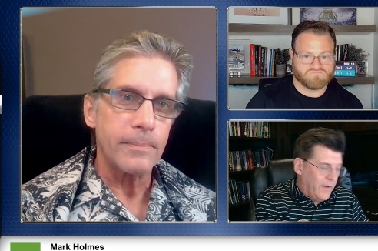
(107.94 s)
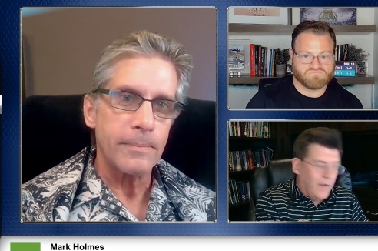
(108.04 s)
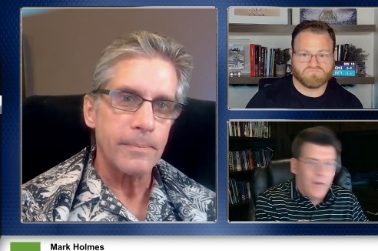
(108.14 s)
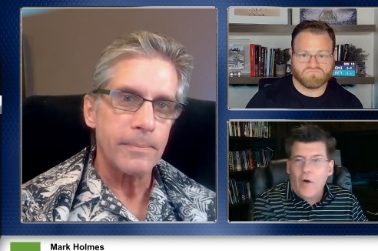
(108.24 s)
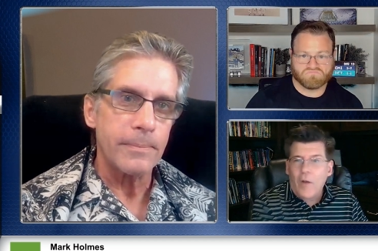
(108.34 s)

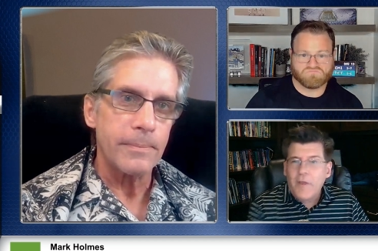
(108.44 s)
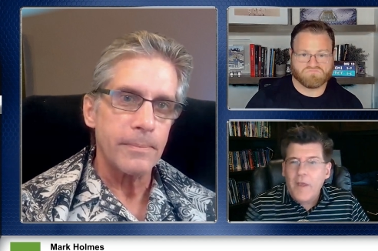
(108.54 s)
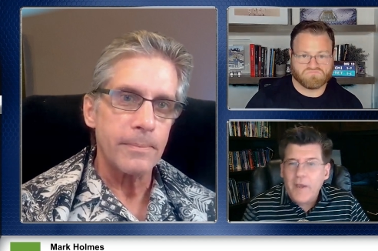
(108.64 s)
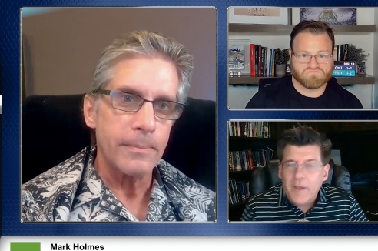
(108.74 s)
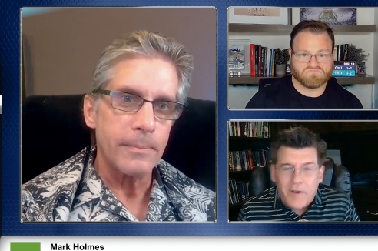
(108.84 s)
Speaker 1: you know i'm
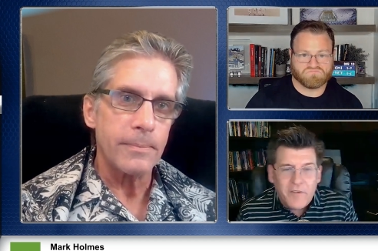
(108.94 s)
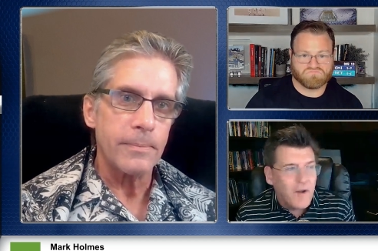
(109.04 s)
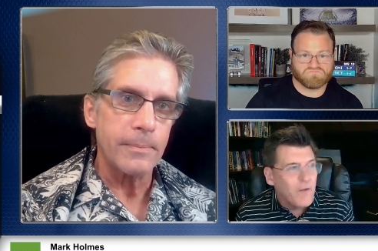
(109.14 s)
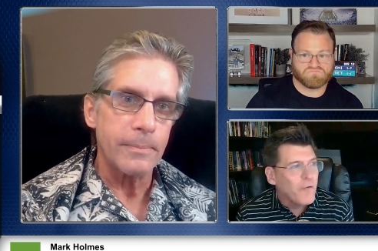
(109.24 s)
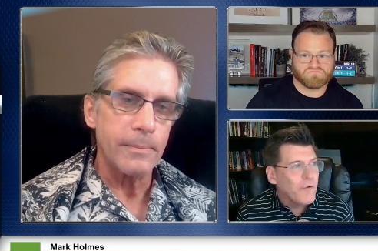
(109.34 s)
kicking
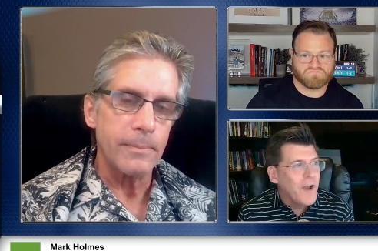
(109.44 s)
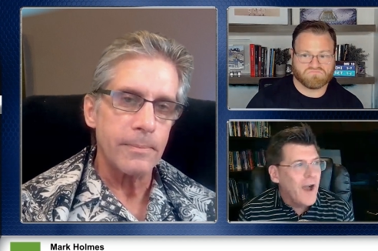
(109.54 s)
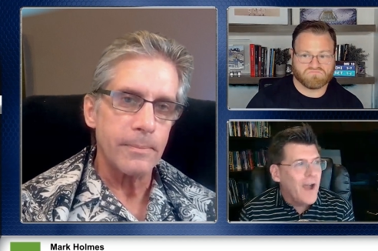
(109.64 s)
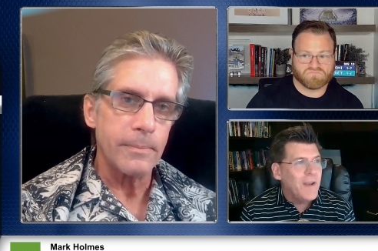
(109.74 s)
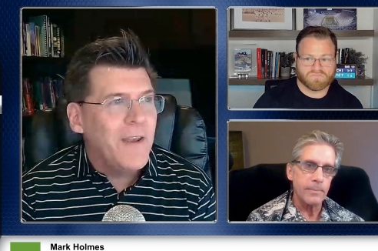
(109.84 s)
myself for
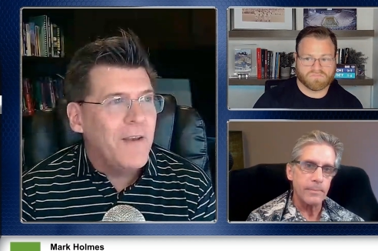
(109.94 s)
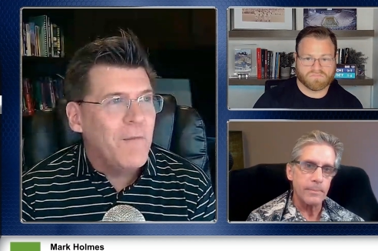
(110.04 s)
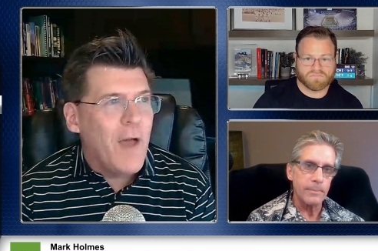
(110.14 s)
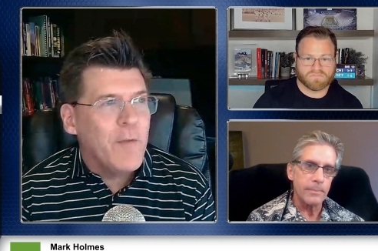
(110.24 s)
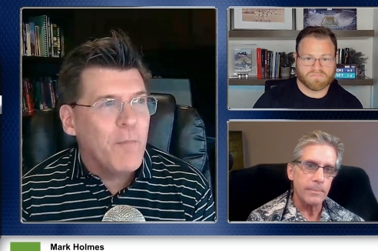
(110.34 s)
not
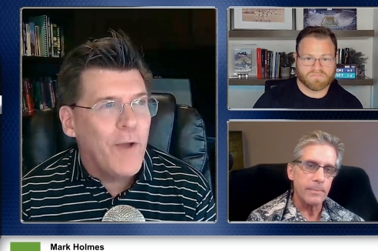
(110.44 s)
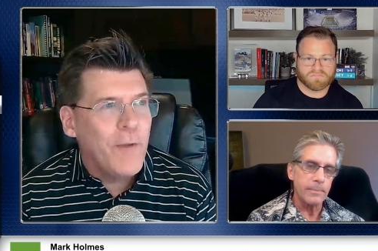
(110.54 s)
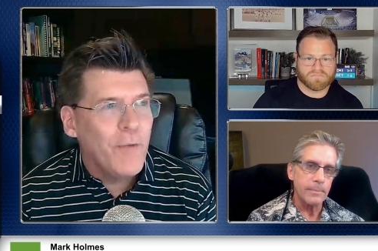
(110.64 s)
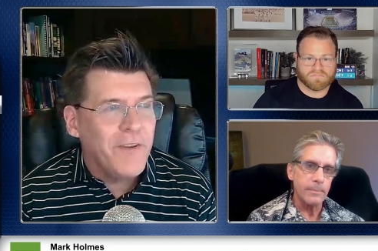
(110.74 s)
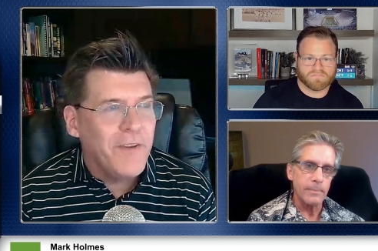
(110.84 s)
having
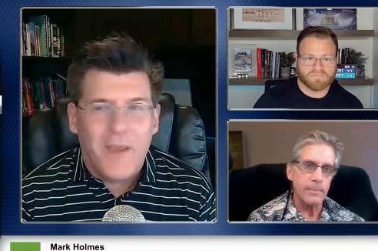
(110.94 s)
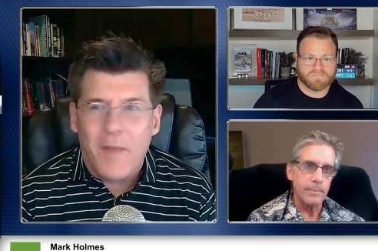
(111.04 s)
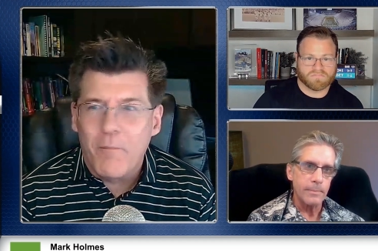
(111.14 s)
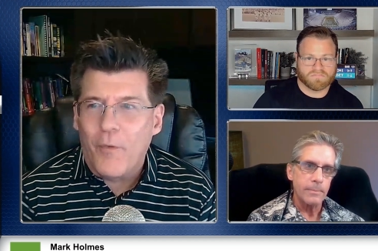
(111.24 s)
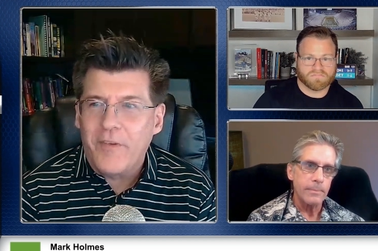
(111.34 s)
played one of these
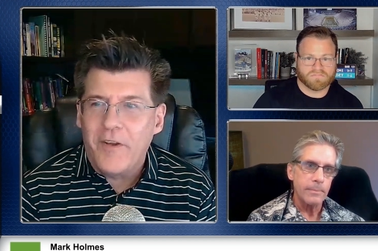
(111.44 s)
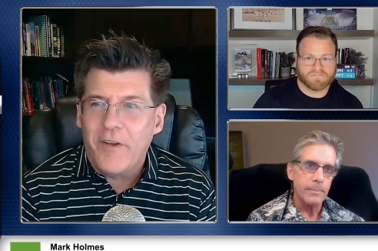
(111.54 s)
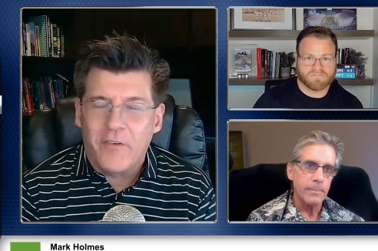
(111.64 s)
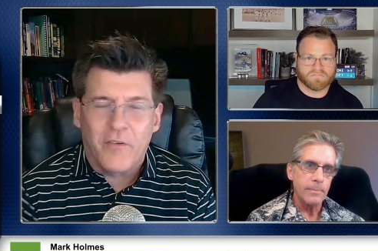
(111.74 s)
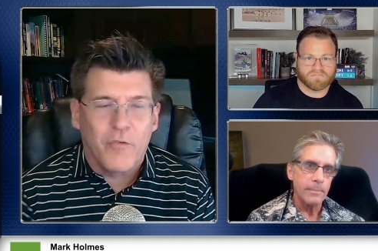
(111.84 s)
10 point
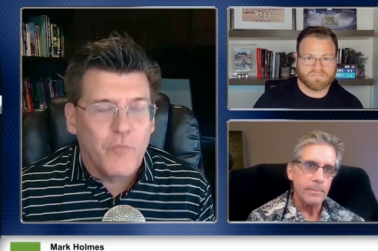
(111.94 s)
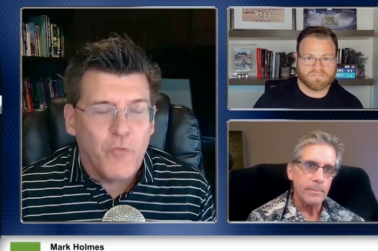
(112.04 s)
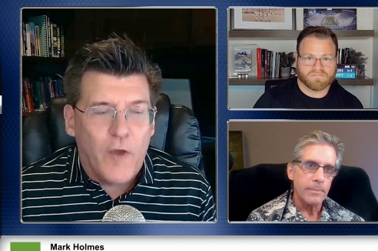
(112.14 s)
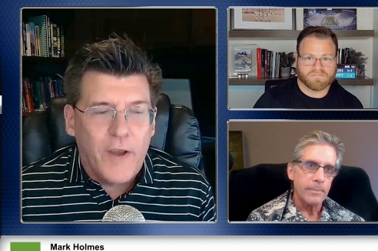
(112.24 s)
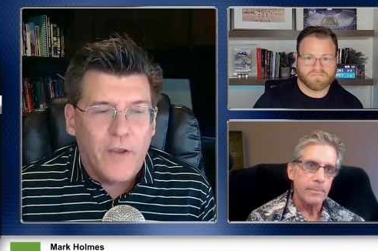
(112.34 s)
teasers which
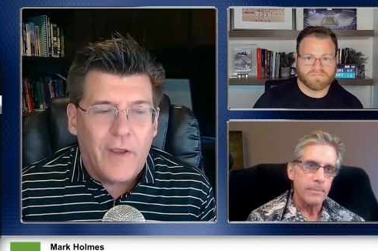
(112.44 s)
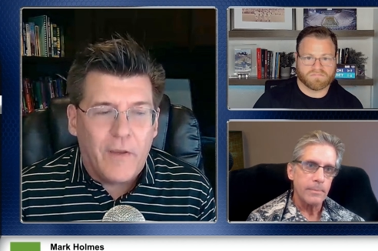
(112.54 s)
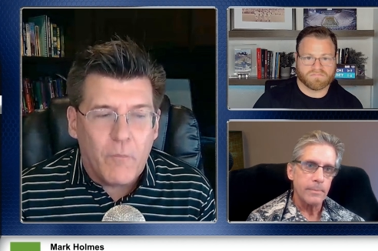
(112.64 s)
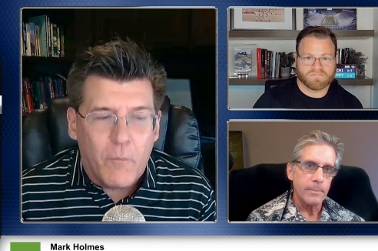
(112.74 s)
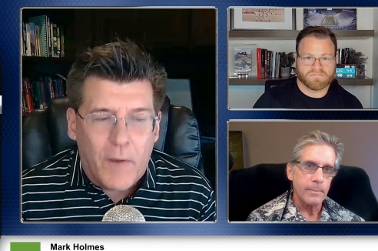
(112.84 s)

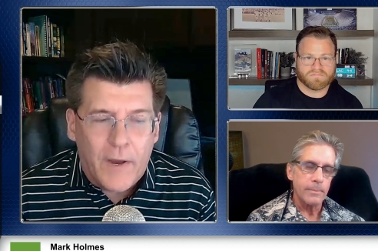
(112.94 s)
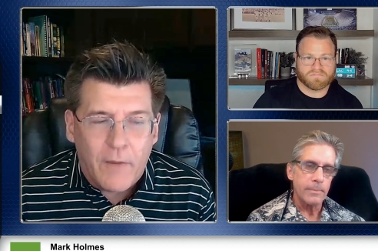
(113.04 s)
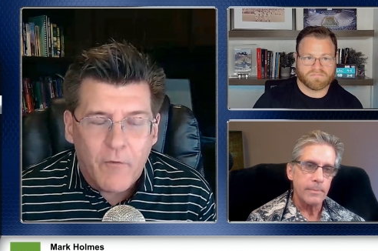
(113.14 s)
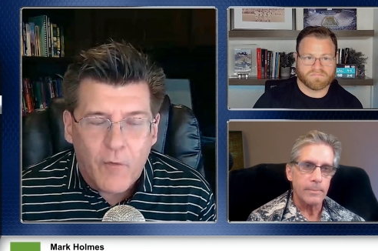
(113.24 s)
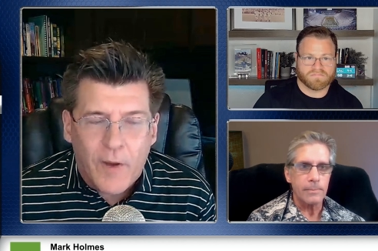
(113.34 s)
frankly
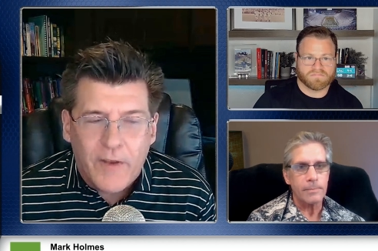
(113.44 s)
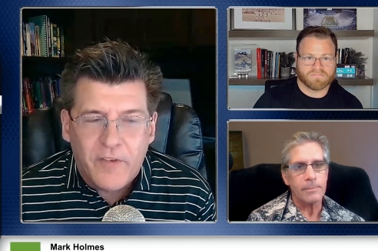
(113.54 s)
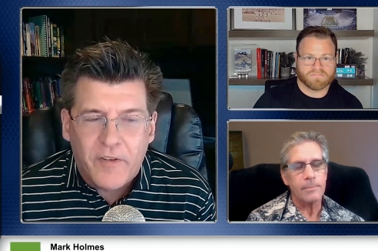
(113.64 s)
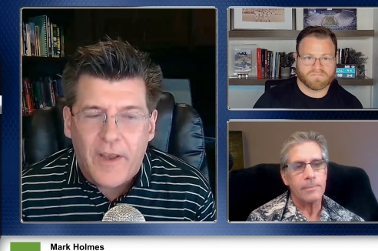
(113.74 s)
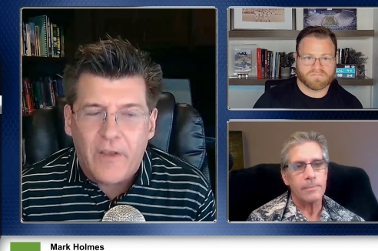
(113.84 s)
my
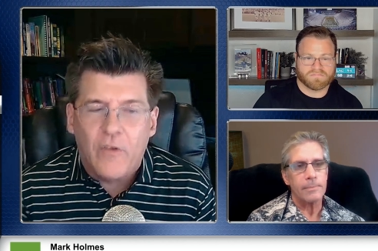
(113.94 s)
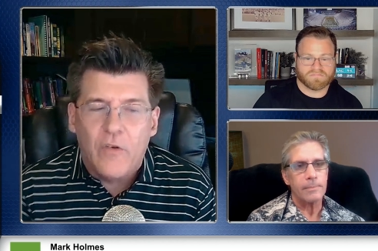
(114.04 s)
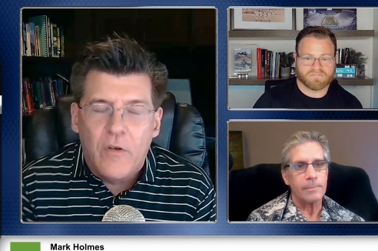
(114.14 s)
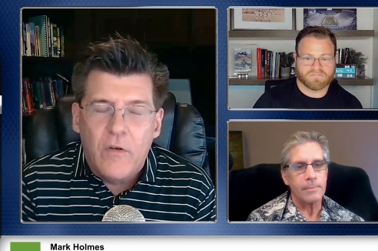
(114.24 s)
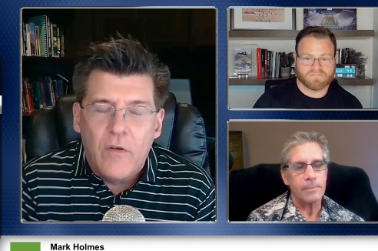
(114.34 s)
friends say
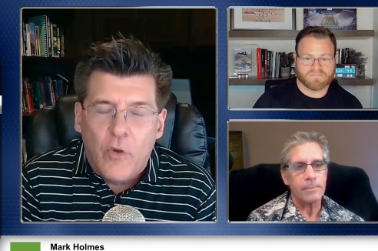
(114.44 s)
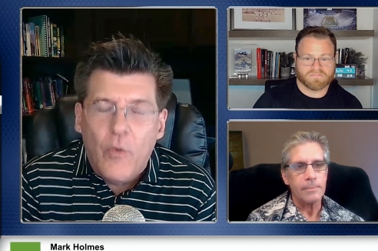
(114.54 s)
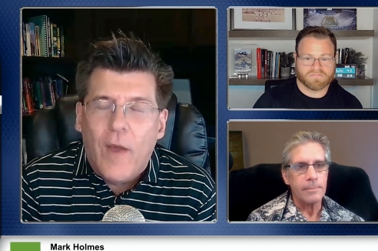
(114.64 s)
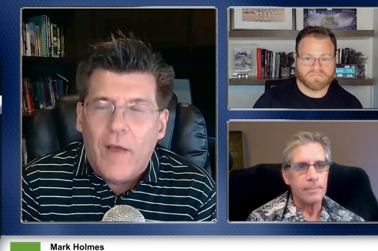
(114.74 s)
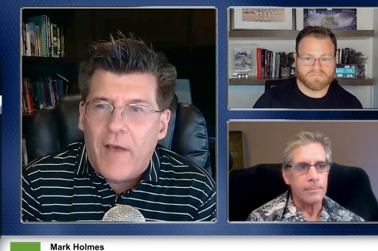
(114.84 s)

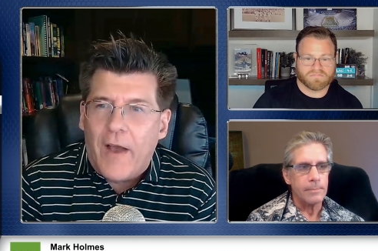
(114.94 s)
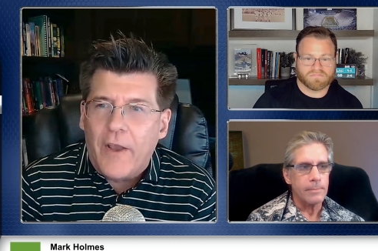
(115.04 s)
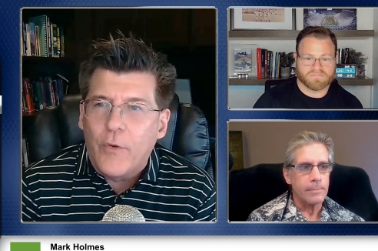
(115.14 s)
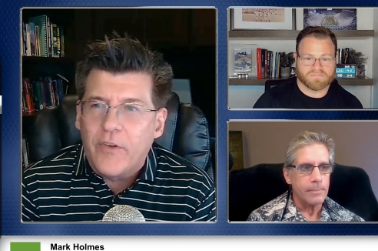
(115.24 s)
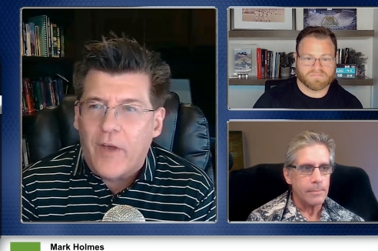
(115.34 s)
do have
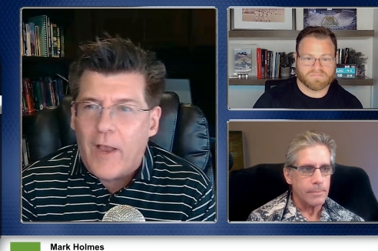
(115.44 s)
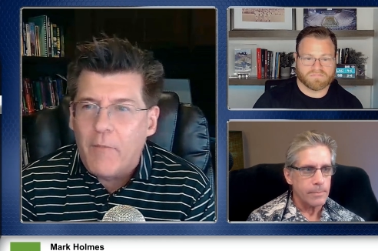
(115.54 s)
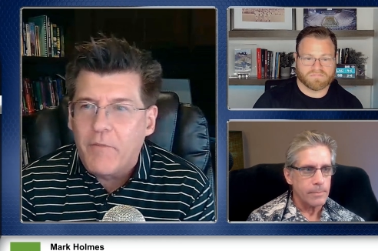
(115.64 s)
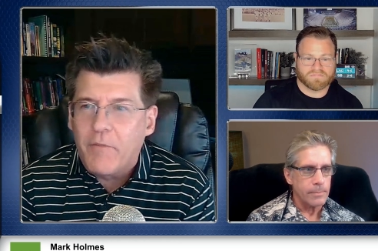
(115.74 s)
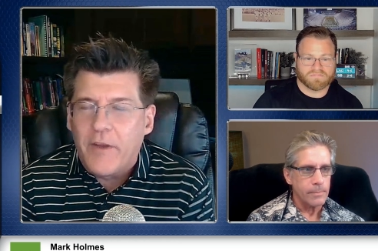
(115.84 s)
value at times.